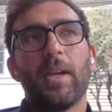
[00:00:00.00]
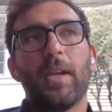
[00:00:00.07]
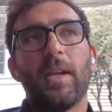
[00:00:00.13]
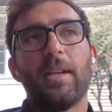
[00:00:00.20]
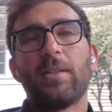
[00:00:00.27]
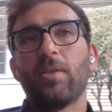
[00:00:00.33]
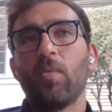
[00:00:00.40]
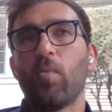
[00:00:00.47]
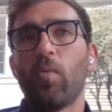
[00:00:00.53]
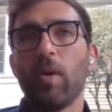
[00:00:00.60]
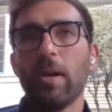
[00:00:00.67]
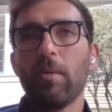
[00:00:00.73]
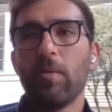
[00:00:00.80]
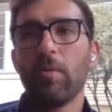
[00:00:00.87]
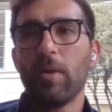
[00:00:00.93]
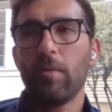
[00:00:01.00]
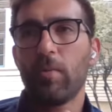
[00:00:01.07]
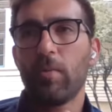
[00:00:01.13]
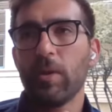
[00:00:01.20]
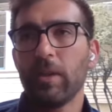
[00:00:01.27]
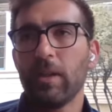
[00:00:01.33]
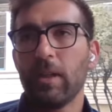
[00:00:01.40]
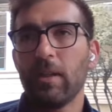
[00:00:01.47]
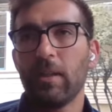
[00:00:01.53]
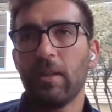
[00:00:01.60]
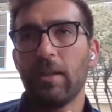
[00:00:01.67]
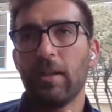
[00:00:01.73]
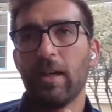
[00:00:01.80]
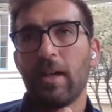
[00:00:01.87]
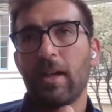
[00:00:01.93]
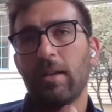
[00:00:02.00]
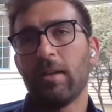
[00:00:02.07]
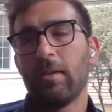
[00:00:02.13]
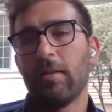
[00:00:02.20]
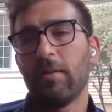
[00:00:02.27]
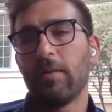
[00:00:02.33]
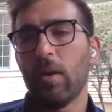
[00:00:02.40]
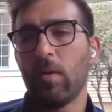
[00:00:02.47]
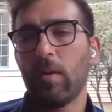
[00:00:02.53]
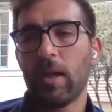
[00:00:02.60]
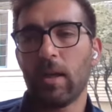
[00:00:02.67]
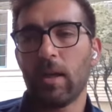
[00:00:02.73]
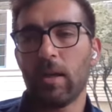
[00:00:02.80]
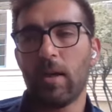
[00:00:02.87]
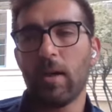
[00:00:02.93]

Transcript: it's way more important than following